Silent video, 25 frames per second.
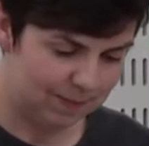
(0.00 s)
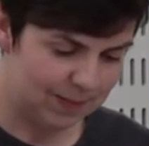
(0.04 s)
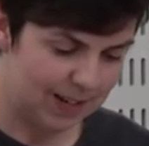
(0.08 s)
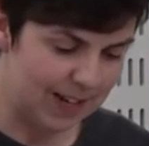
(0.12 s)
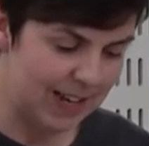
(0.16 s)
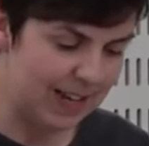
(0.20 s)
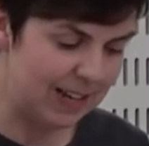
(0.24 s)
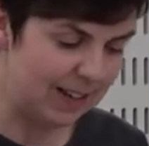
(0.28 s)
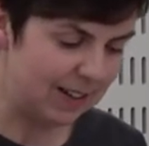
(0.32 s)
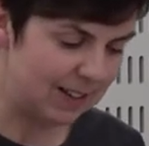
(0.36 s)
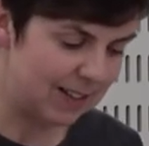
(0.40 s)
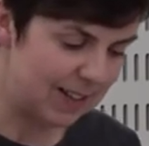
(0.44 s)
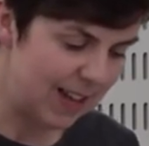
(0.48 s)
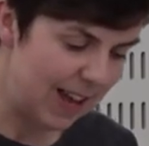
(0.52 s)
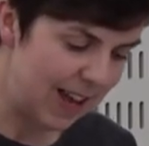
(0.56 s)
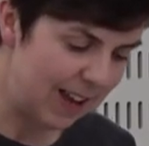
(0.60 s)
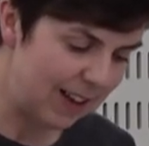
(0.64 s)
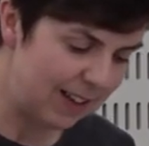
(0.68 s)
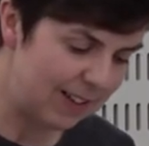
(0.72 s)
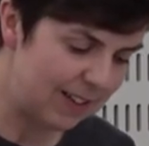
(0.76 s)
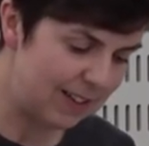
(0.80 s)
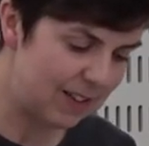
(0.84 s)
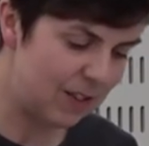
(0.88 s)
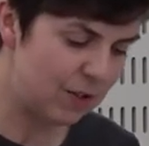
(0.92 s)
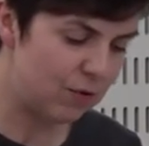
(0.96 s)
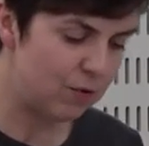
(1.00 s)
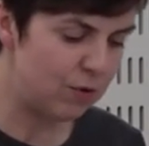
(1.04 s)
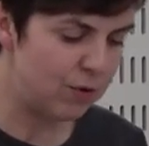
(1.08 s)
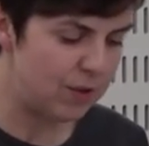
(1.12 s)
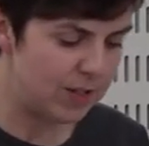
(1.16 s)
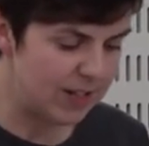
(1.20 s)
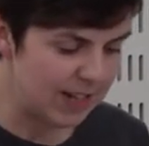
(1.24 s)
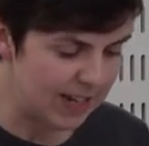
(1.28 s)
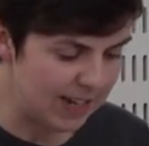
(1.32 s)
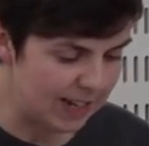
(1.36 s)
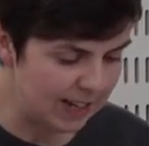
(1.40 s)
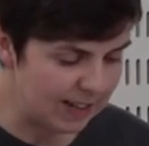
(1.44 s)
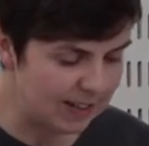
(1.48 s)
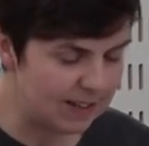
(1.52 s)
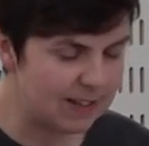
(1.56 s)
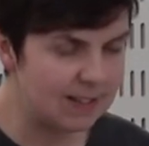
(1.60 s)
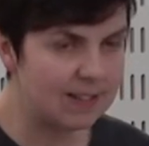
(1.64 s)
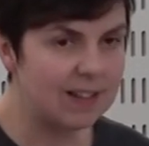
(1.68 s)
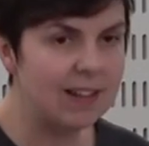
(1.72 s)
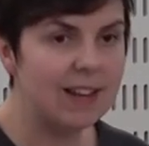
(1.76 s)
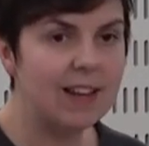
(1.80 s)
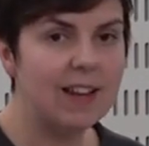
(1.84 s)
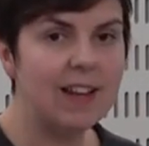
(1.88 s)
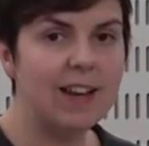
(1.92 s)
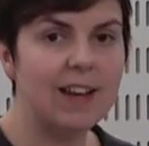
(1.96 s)
legal texts, routines,
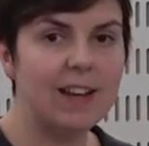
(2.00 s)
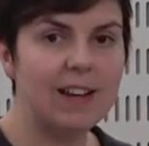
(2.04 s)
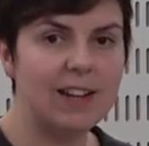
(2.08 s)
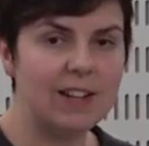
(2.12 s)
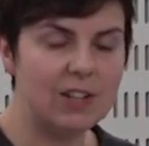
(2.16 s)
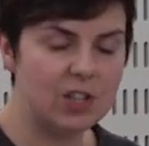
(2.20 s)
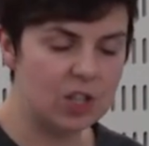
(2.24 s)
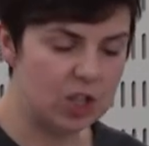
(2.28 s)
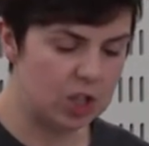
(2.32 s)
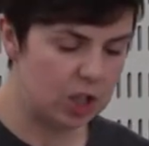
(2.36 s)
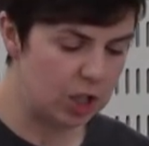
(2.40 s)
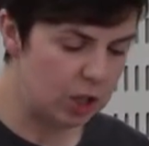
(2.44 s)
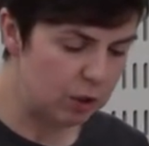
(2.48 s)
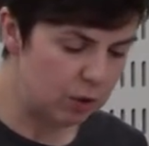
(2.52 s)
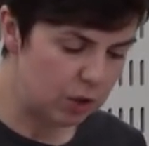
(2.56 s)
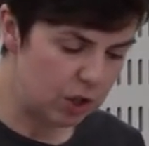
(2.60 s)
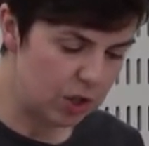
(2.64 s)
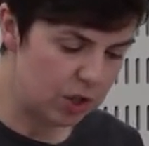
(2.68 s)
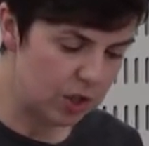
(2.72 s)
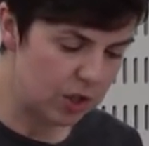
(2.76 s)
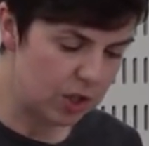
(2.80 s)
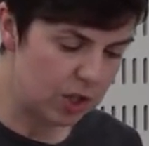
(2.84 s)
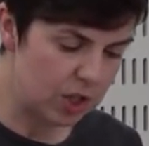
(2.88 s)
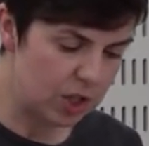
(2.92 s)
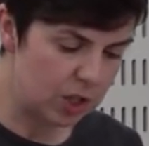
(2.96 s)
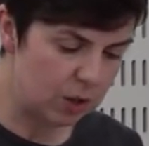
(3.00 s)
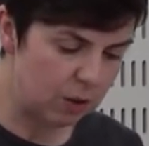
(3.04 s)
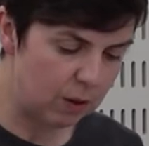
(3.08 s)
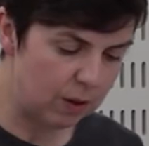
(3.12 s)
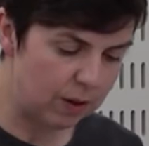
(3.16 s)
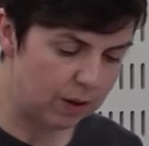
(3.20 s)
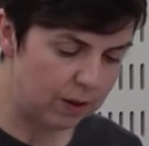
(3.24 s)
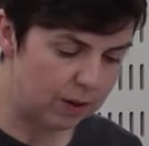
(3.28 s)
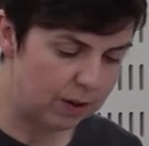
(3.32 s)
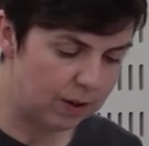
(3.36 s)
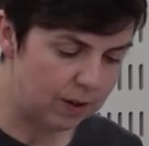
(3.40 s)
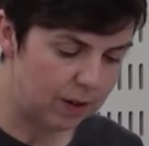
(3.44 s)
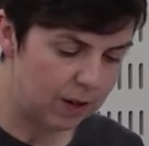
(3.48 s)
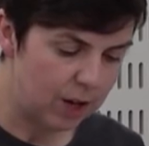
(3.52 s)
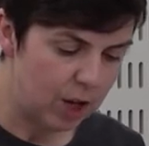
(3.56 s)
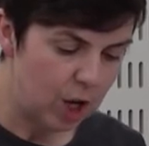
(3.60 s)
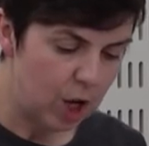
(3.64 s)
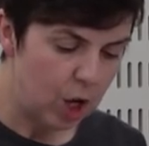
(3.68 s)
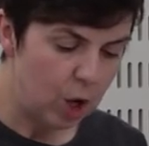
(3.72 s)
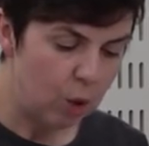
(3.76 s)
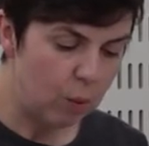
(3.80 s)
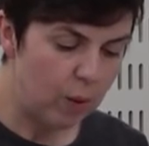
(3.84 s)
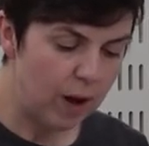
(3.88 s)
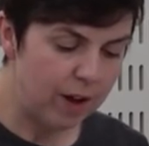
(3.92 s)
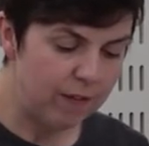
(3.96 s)
and institutions and so on,
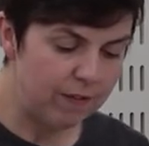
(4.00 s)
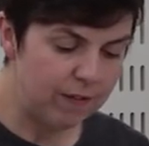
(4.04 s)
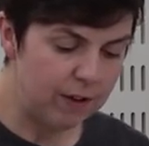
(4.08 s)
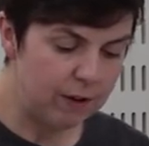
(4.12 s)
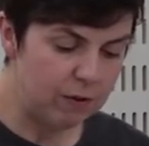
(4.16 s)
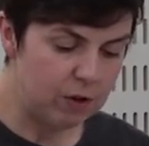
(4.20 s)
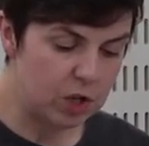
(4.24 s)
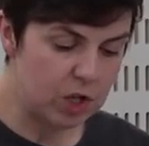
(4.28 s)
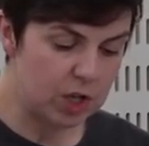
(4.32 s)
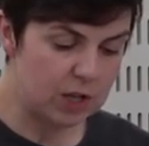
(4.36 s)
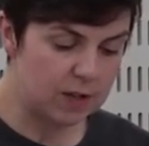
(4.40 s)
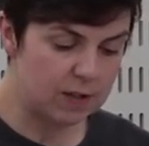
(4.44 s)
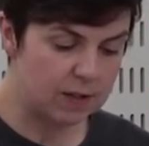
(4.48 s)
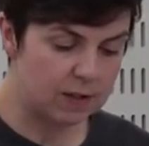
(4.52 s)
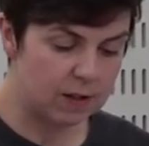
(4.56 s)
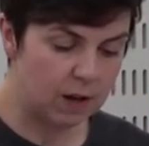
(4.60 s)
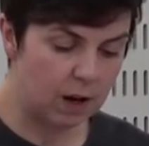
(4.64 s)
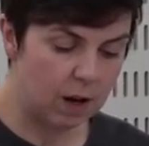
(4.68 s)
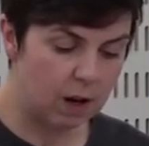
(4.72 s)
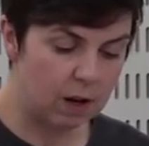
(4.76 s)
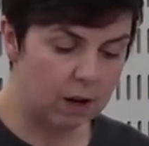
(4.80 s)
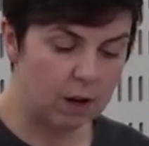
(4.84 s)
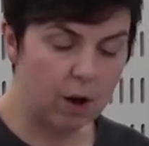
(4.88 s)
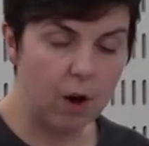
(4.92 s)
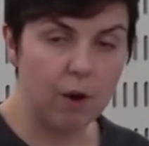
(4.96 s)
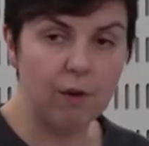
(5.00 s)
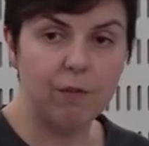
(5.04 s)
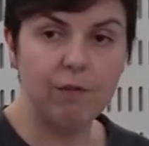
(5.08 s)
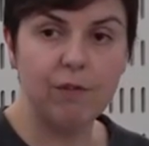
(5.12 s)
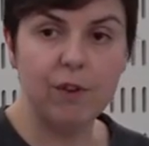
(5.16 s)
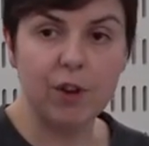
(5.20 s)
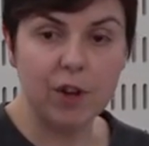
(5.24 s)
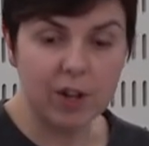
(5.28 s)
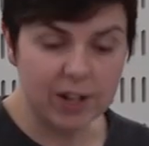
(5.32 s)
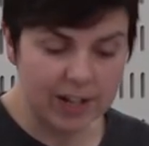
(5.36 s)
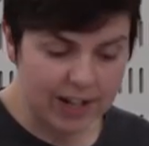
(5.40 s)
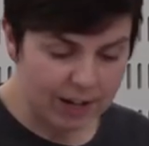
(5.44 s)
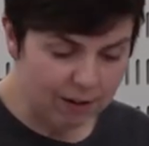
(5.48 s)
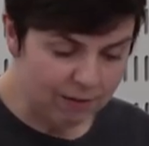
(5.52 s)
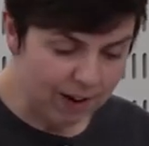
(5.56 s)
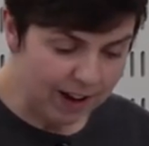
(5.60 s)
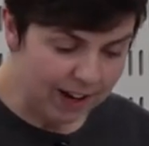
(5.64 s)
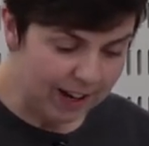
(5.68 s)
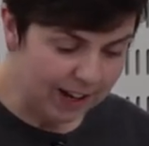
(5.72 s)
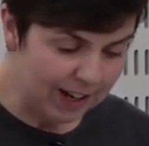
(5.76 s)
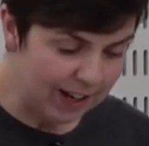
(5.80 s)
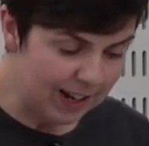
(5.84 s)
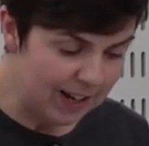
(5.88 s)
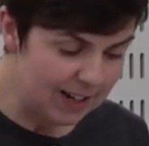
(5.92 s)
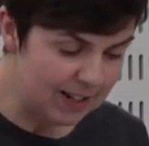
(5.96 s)
where futures are overtly
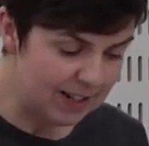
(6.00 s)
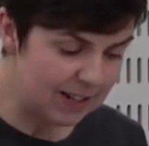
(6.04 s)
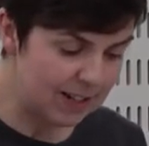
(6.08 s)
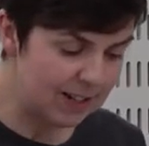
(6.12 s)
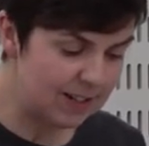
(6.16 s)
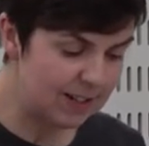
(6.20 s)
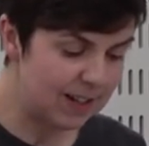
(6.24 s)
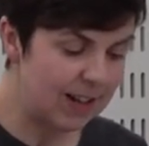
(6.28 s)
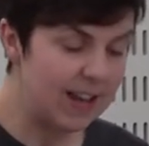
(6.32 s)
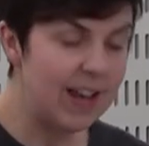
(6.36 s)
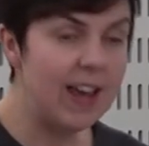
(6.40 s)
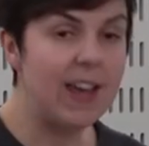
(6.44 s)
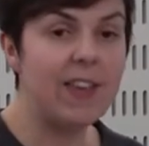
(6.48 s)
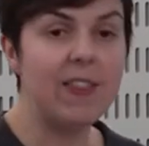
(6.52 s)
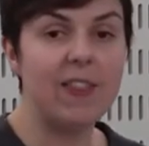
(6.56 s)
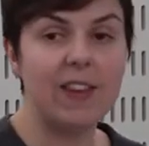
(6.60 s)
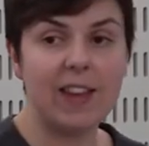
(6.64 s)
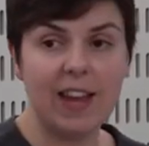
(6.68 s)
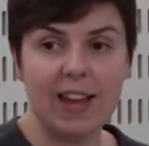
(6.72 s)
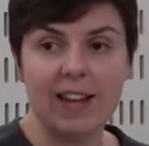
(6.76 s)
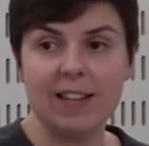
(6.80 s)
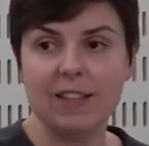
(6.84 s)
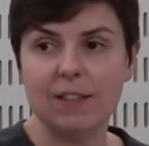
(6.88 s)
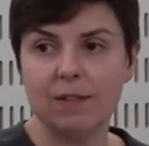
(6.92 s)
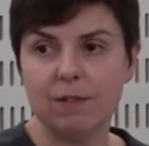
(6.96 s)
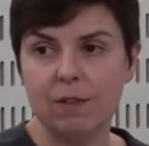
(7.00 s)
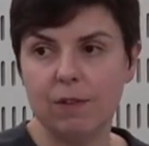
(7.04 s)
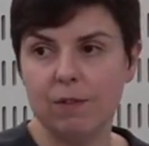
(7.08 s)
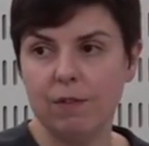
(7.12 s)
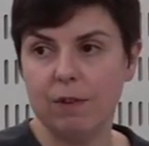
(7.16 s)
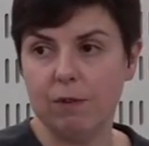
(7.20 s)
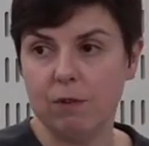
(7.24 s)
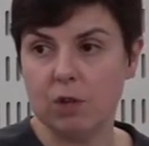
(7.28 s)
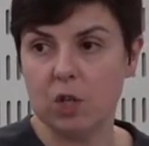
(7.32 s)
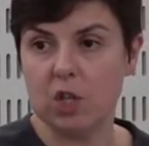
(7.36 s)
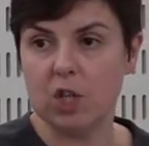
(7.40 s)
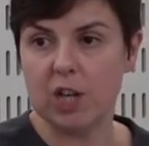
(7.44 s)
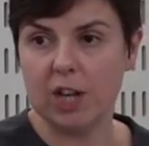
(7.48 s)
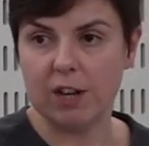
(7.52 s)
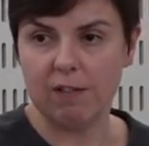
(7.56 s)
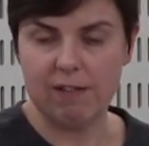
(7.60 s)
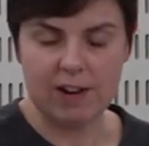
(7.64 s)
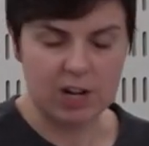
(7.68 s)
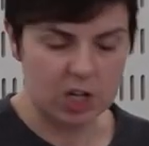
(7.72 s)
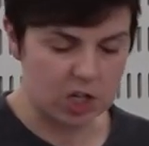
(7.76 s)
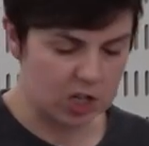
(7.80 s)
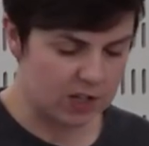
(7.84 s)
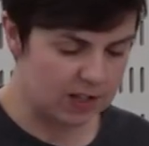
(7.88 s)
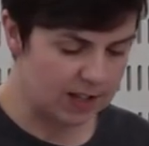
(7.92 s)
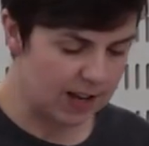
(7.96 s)
regulated in the case of the Future
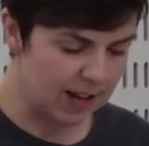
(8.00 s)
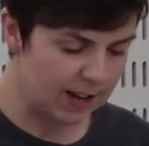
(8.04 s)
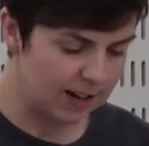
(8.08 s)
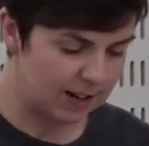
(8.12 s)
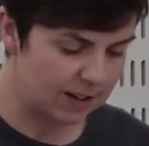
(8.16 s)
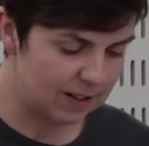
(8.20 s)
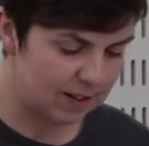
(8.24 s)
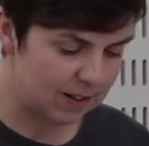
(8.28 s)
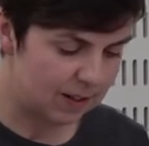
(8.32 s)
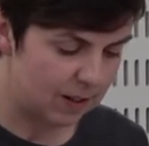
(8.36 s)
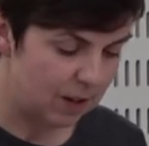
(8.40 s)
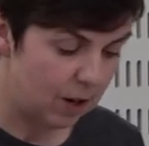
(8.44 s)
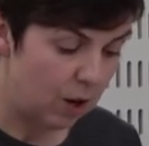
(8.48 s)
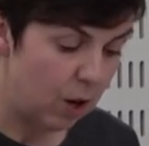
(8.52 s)
Generations Act,